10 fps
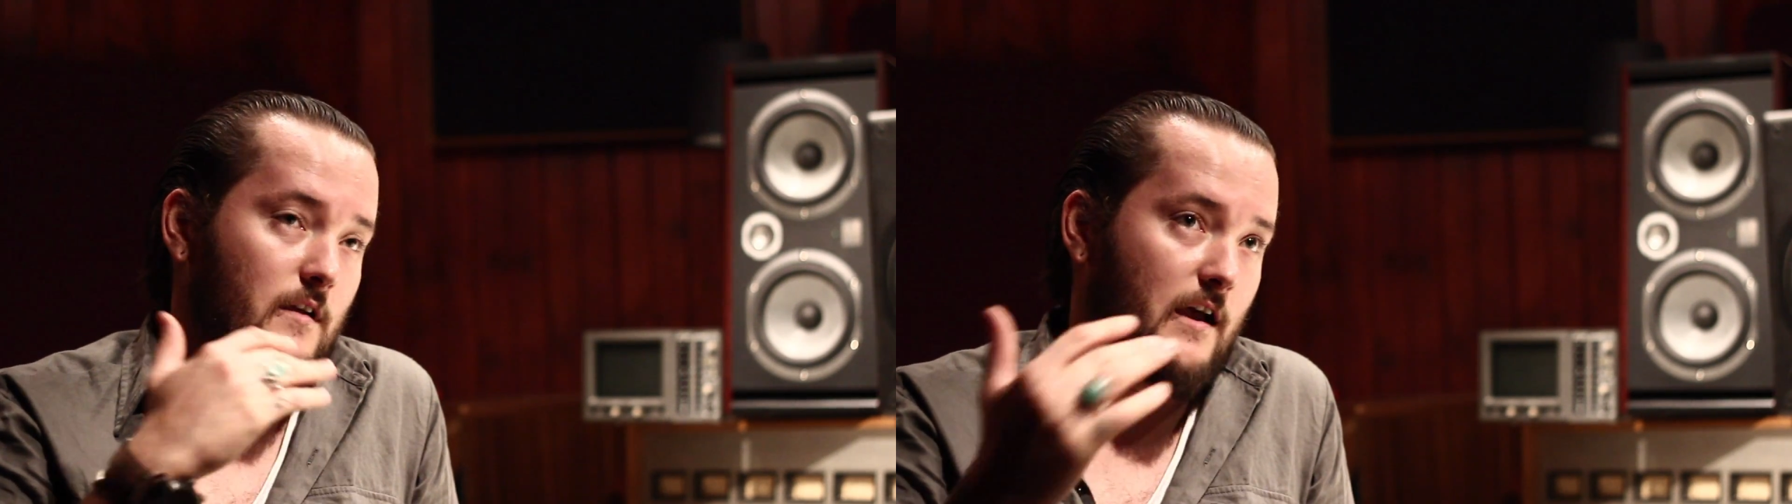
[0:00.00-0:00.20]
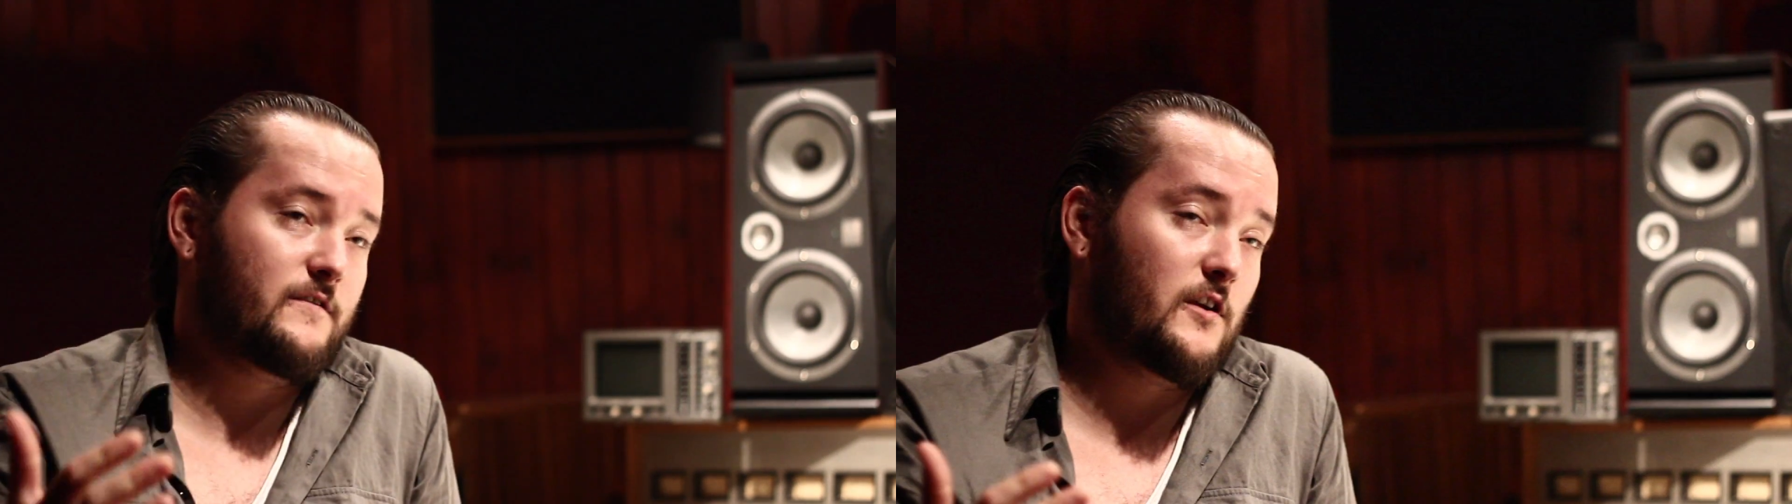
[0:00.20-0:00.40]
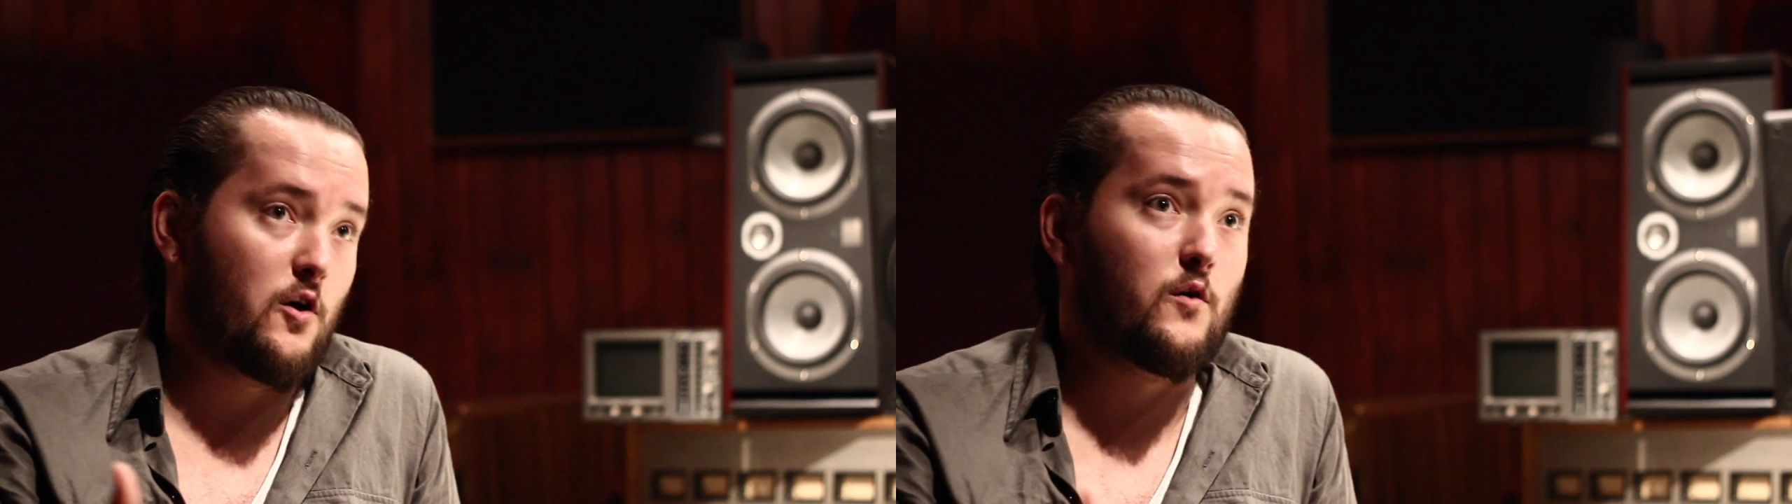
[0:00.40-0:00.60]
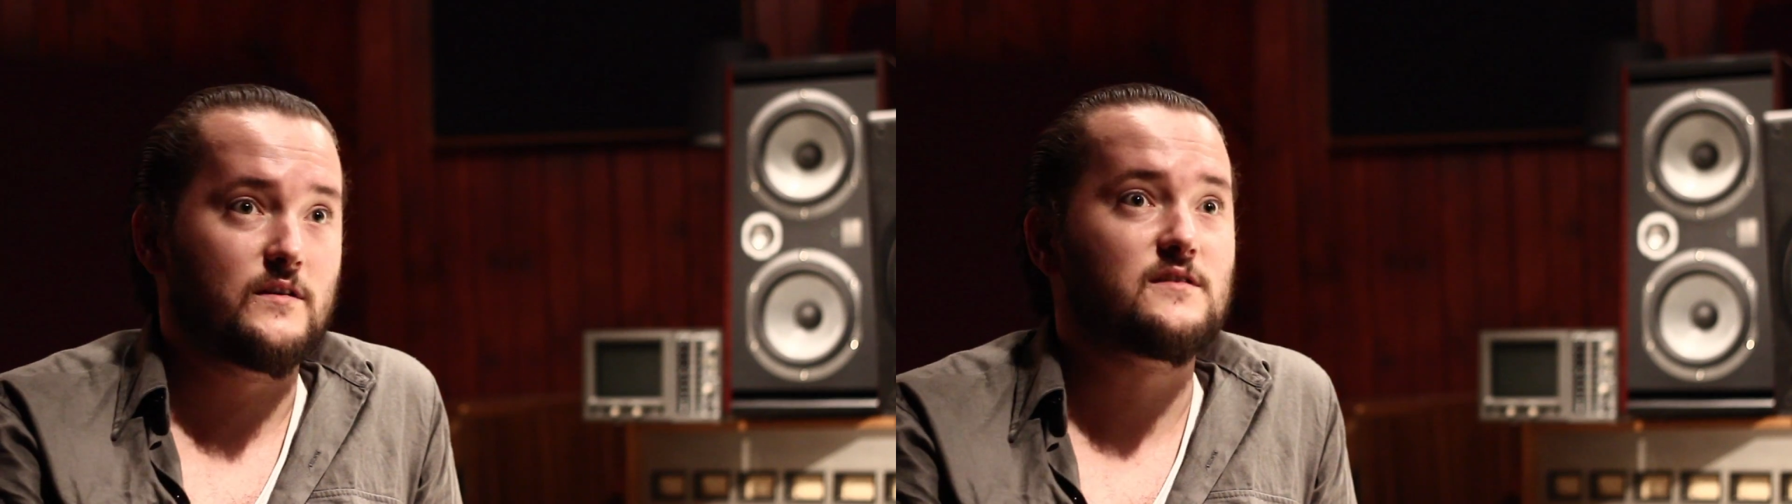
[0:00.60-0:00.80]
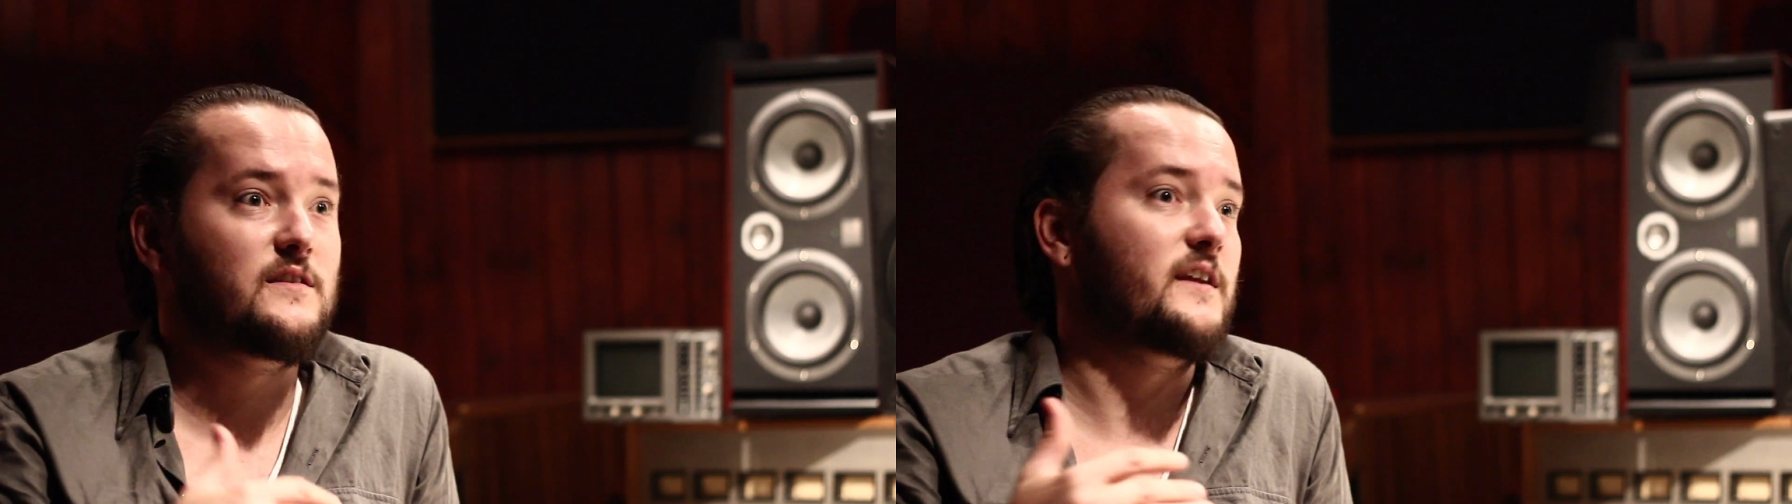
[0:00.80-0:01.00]
have to go
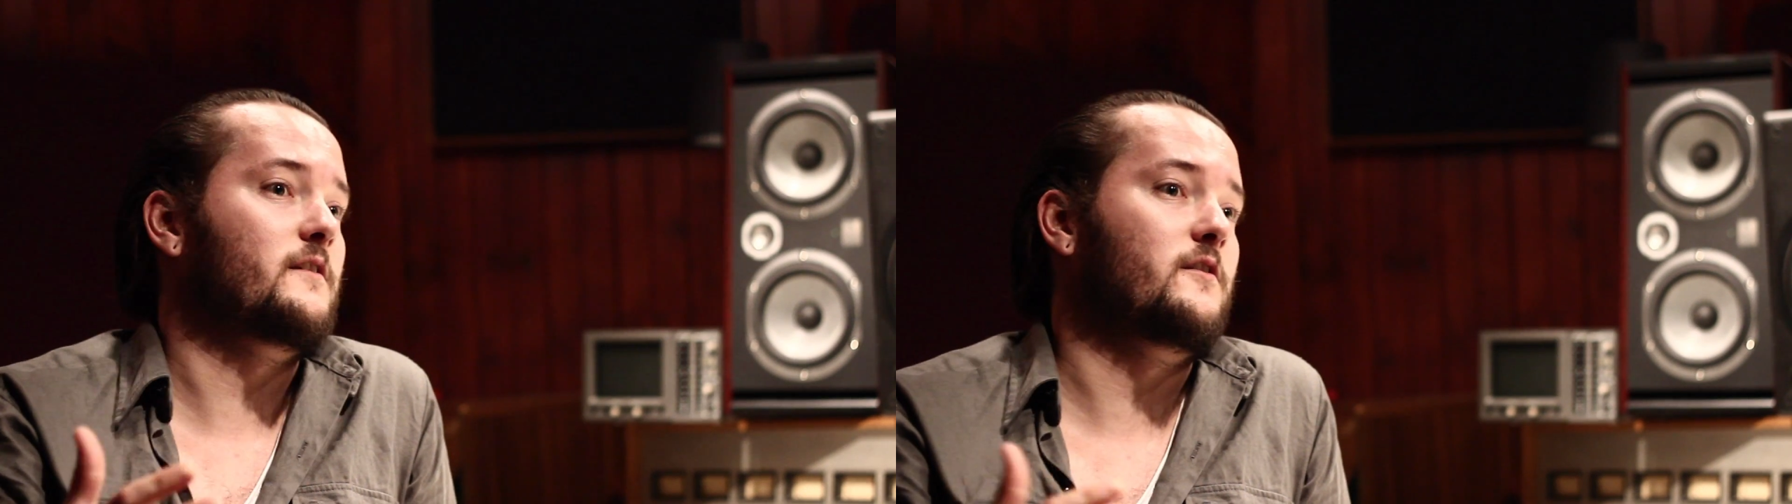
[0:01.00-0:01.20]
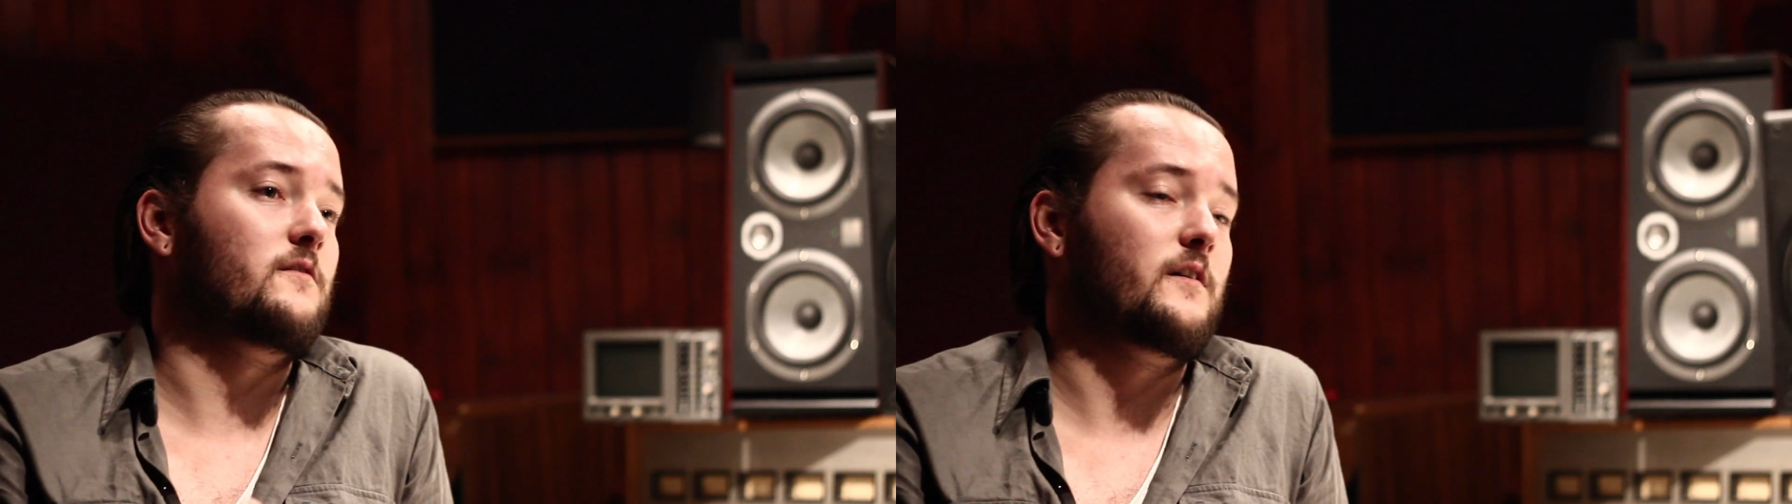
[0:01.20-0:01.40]
into the, you know,